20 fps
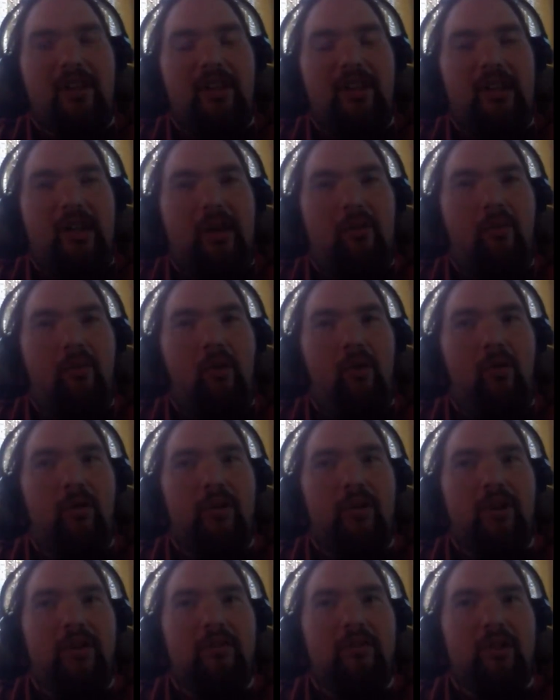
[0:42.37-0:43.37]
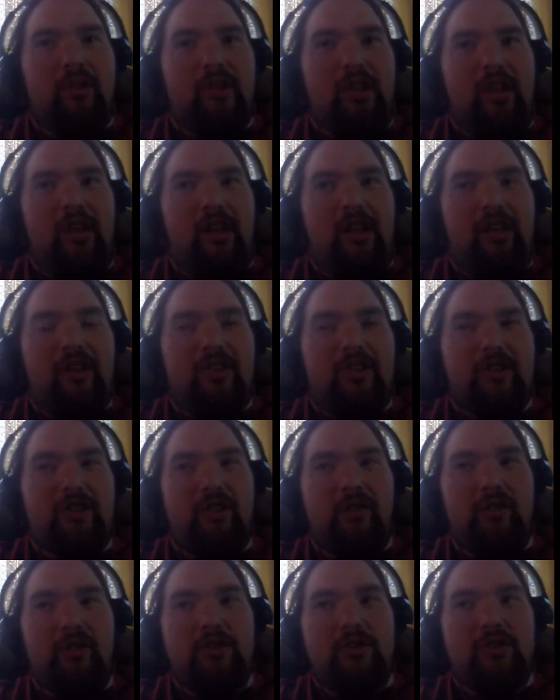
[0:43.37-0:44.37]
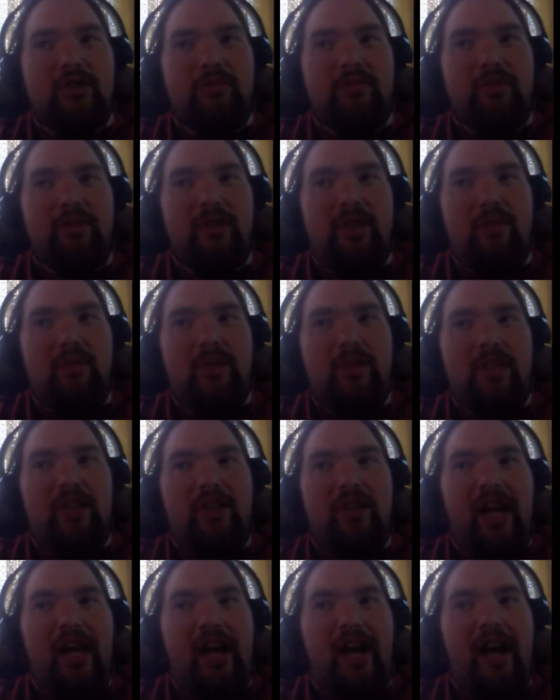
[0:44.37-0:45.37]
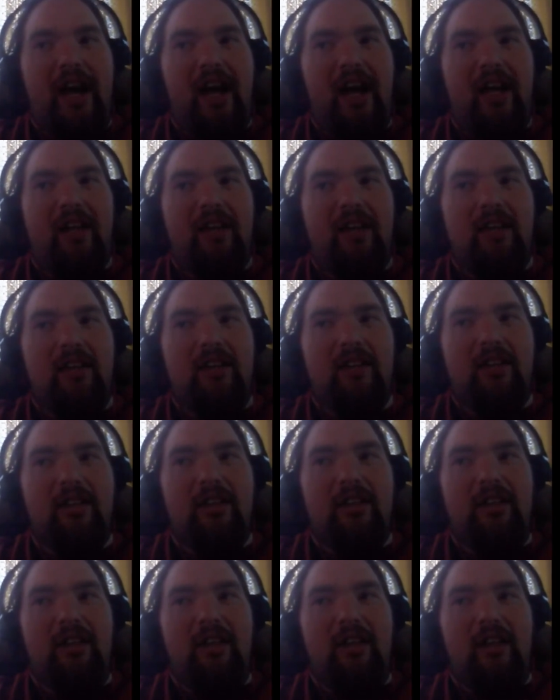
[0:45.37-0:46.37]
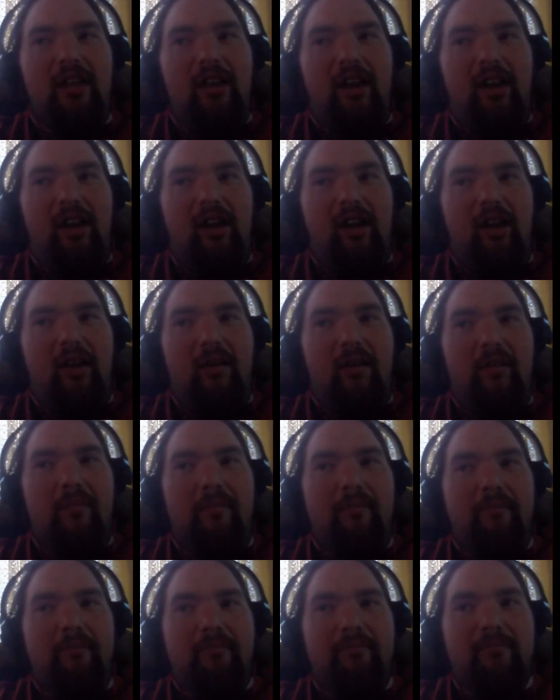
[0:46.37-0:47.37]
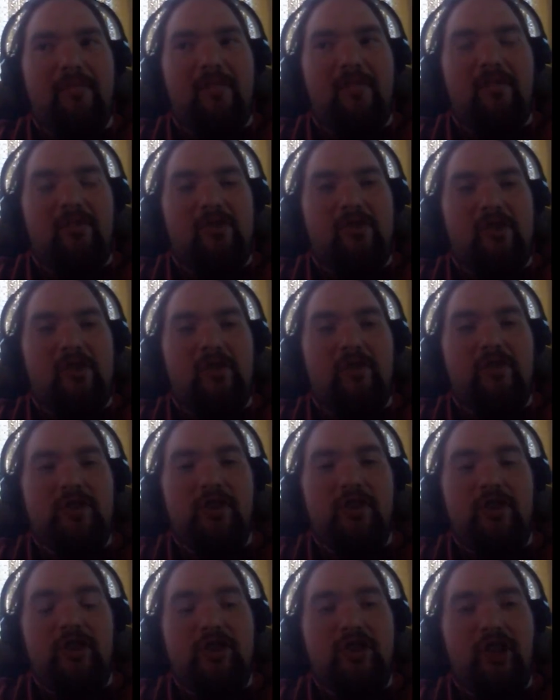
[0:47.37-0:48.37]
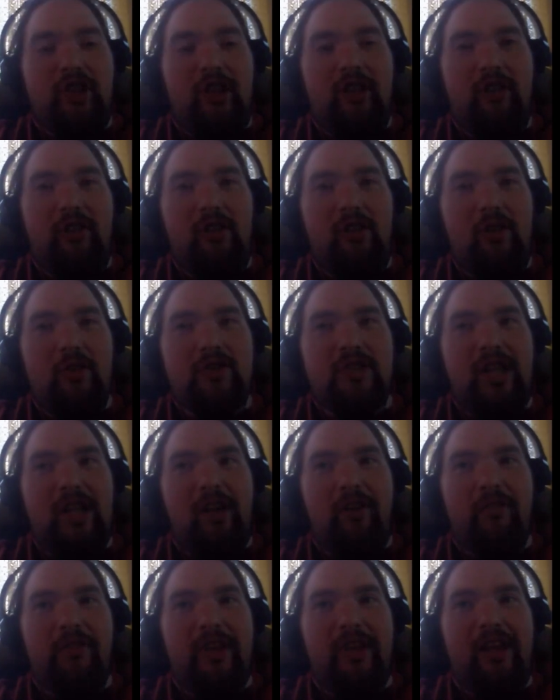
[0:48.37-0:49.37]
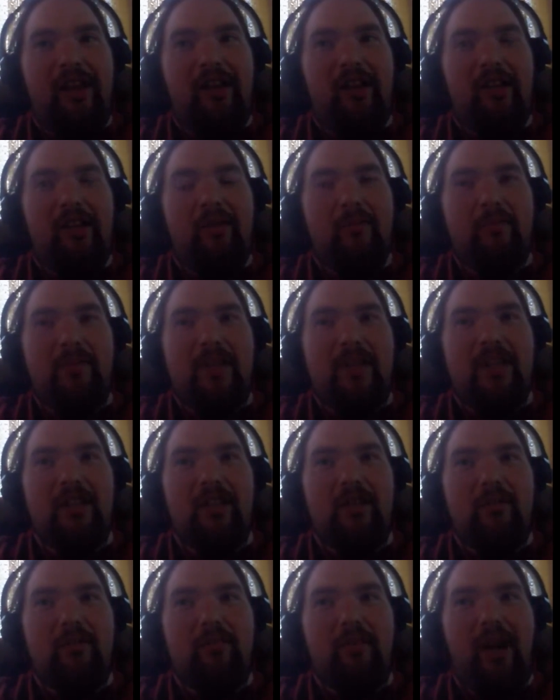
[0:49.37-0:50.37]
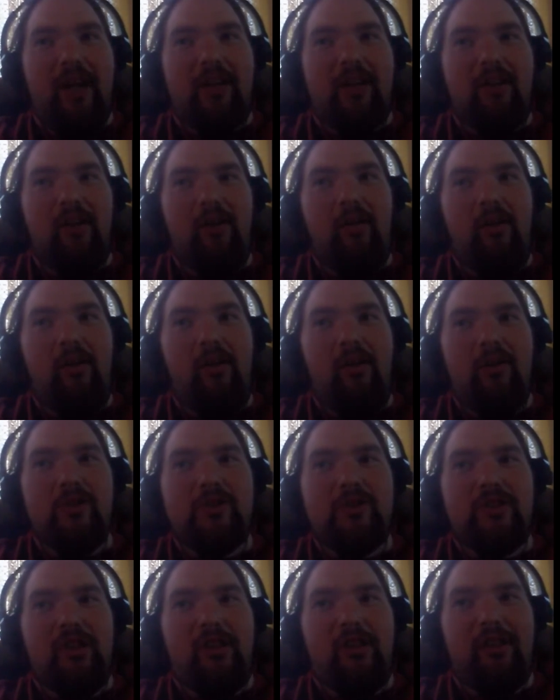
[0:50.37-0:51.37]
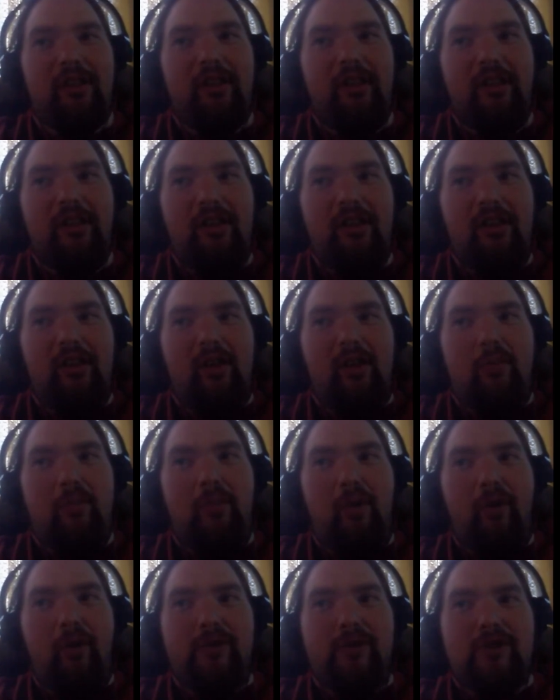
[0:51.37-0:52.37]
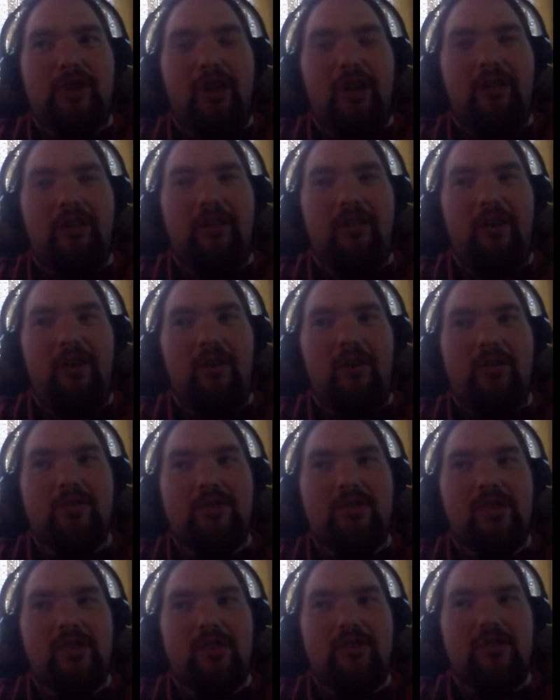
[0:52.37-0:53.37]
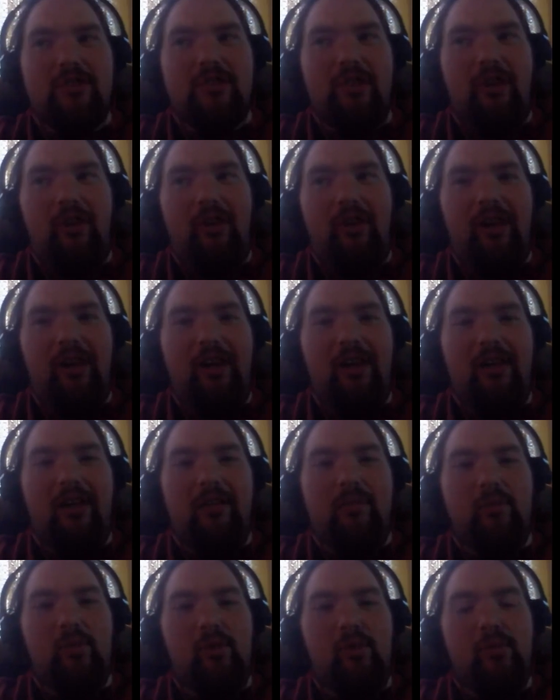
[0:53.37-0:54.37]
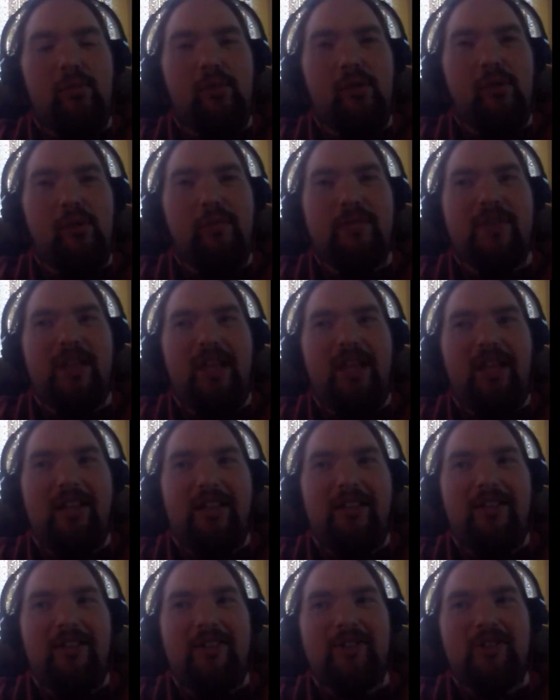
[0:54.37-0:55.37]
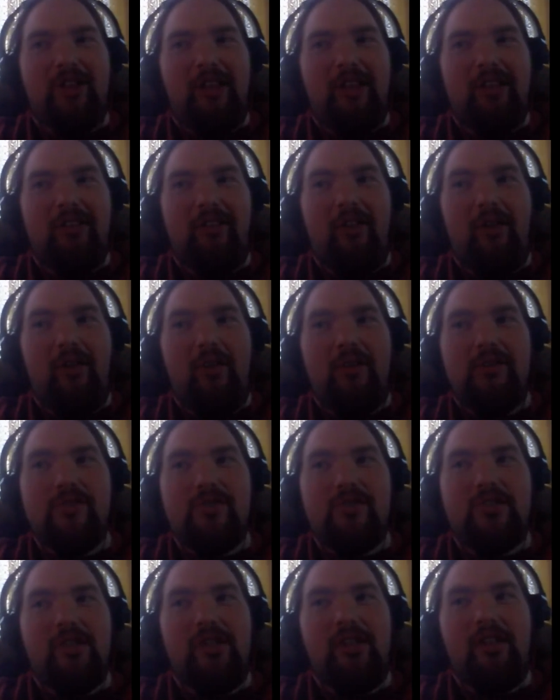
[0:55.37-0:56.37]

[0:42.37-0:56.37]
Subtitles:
It won't exclusively be that. To the juggalos out there, me and my co-host are both juggalos. So whoop whoop to any of the juggalos.